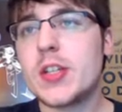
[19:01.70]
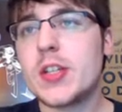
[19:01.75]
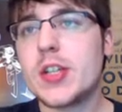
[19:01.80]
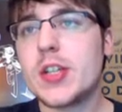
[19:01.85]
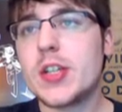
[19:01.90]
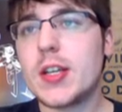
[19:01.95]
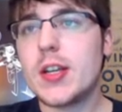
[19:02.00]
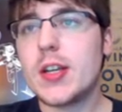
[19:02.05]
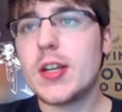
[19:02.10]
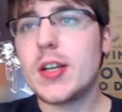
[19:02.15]

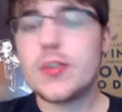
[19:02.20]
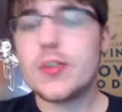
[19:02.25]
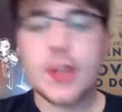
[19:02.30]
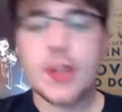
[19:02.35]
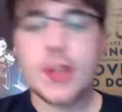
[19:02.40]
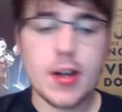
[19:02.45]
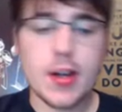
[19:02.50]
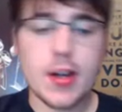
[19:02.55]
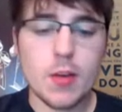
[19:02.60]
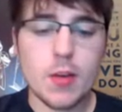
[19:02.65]
gears
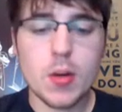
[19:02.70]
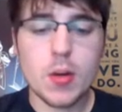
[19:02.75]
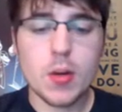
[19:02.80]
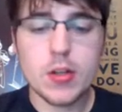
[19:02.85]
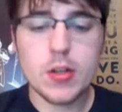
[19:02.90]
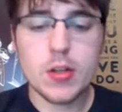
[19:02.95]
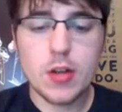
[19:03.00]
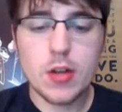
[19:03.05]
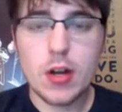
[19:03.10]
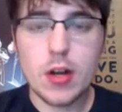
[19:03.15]
here, and we're going to
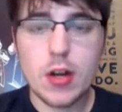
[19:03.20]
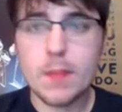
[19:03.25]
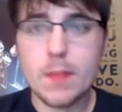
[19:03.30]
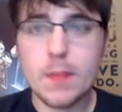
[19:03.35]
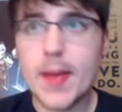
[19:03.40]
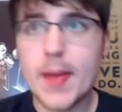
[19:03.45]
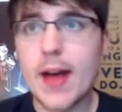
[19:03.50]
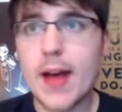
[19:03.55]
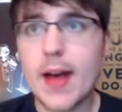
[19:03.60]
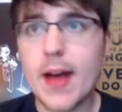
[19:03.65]
talk
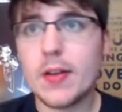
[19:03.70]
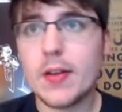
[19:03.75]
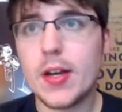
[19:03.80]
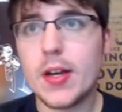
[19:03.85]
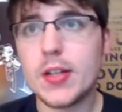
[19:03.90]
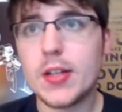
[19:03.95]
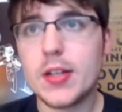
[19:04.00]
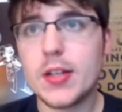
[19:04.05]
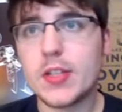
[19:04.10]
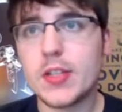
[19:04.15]
about,
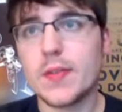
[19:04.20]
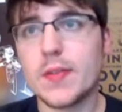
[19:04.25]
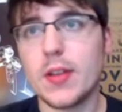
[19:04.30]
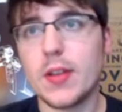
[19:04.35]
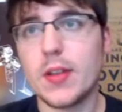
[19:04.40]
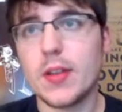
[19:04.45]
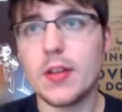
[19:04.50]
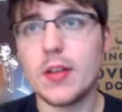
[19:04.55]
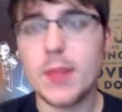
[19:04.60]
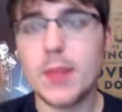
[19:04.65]
just for a
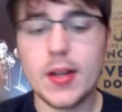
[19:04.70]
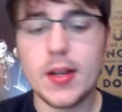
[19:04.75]
little bit,